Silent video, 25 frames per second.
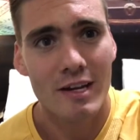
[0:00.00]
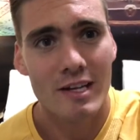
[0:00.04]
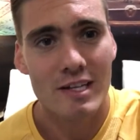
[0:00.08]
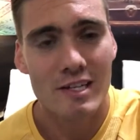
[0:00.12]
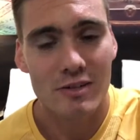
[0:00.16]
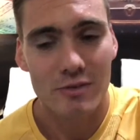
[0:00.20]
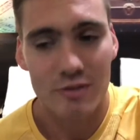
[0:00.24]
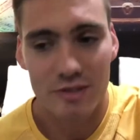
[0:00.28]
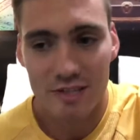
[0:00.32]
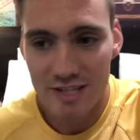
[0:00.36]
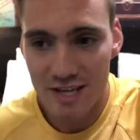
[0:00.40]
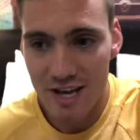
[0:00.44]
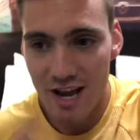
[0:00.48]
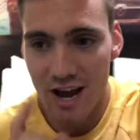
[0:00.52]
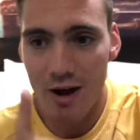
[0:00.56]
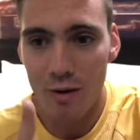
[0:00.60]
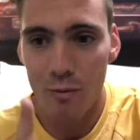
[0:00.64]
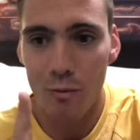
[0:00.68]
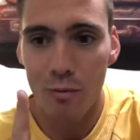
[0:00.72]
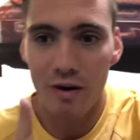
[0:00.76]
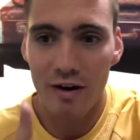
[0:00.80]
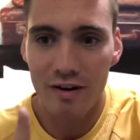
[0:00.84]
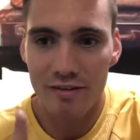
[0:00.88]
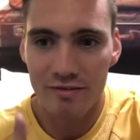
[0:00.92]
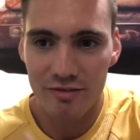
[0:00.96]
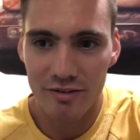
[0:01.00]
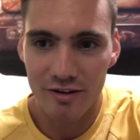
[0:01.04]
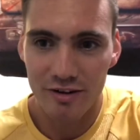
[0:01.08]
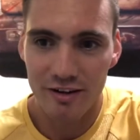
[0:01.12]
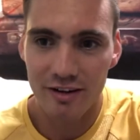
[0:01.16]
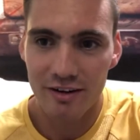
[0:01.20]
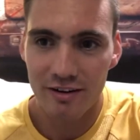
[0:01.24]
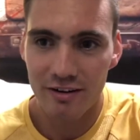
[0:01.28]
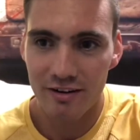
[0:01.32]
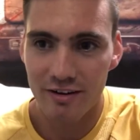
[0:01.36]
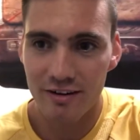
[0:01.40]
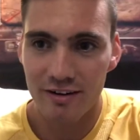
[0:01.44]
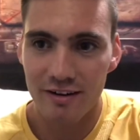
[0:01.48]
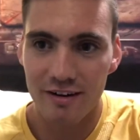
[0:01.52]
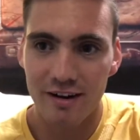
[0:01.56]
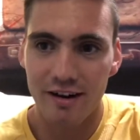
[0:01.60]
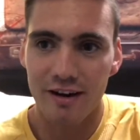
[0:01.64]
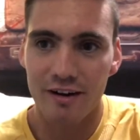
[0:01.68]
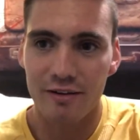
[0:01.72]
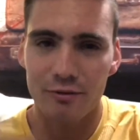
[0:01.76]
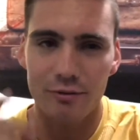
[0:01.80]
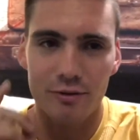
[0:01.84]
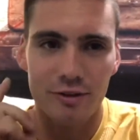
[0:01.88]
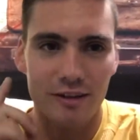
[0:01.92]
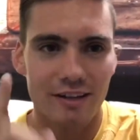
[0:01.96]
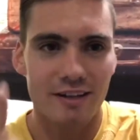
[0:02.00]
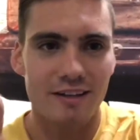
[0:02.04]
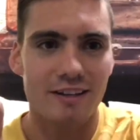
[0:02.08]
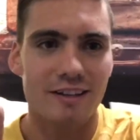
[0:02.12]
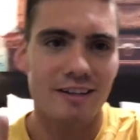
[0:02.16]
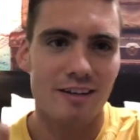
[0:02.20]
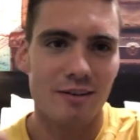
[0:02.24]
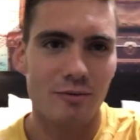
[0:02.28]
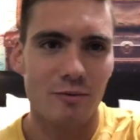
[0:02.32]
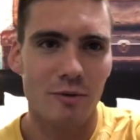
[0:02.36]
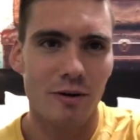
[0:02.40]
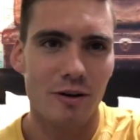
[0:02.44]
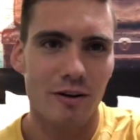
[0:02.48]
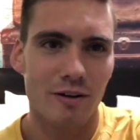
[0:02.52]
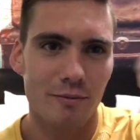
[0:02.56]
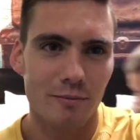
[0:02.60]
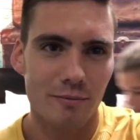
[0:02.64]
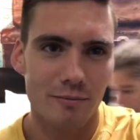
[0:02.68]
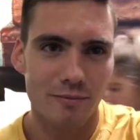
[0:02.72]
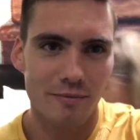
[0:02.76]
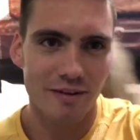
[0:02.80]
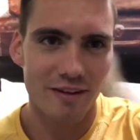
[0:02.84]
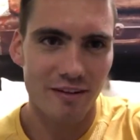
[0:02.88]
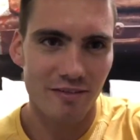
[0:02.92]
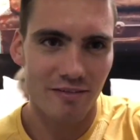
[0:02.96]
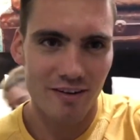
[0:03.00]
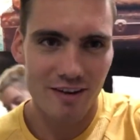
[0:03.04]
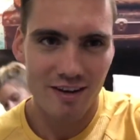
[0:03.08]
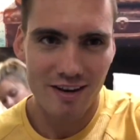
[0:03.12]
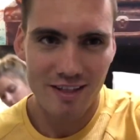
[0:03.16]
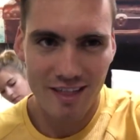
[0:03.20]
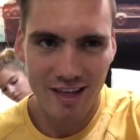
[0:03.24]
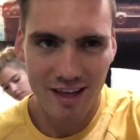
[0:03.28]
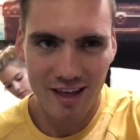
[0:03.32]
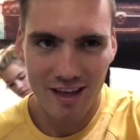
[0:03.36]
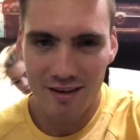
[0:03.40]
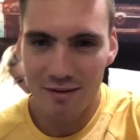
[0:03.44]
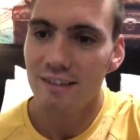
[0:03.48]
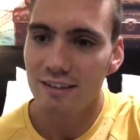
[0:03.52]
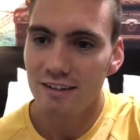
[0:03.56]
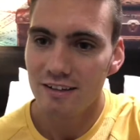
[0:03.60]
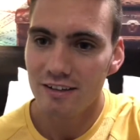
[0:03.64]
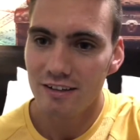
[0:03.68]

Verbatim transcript: So it's not wine for dinner. I really didn't wanna give into that.